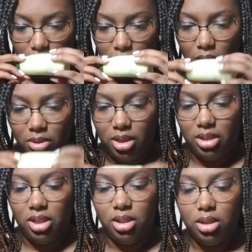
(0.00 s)
No, it
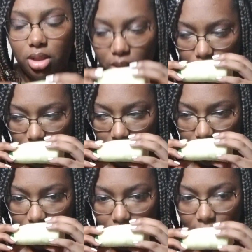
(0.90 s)
doesn't. Is this a cucumber?
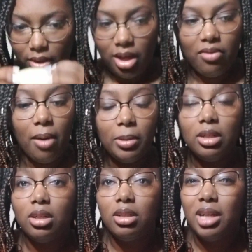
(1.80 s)
Did I
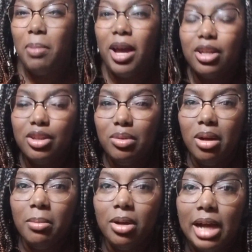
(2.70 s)
buy a
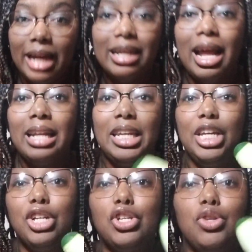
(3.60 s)
cucumber? I did not
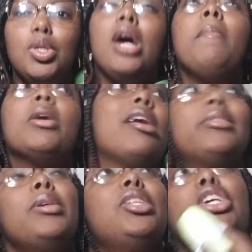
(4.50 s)
need a cucumber. I was
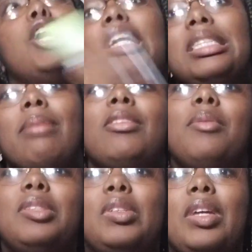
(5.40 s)
supposed to cook something
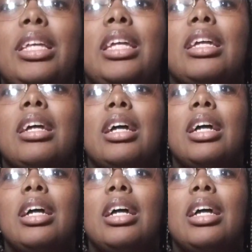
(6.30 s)
with zucchini.